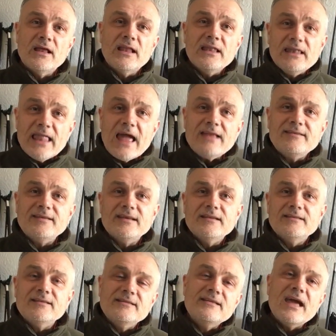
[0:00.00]
Let
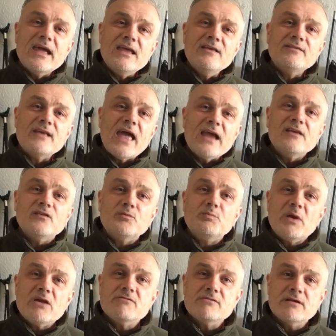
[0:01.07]
today's
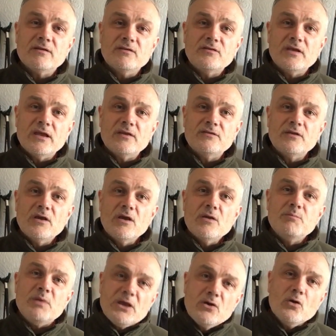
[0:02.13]
experiences
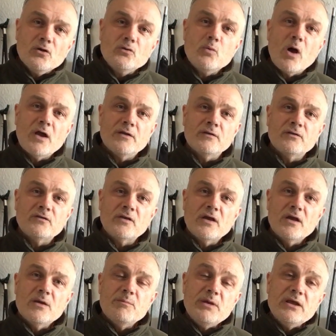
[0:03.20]
be good ones,
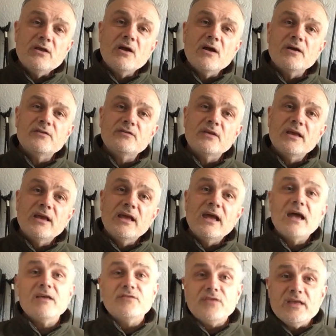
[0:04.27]
because
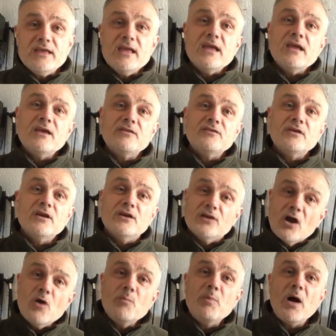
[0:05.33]
as the years
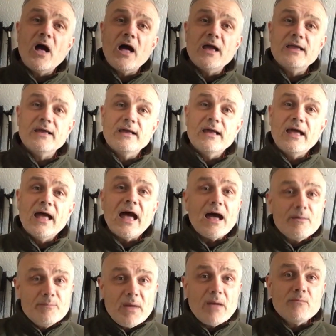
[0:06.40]
go by,
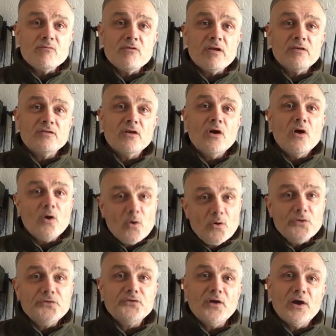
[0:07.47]
our memories
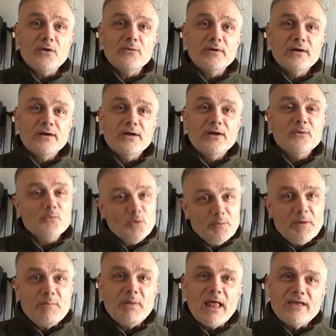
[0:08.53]
also will
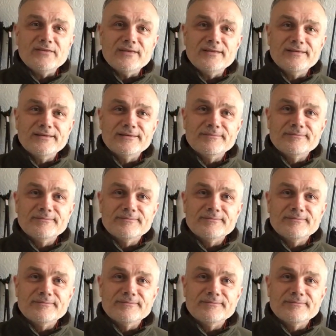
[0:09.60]
be pleasant.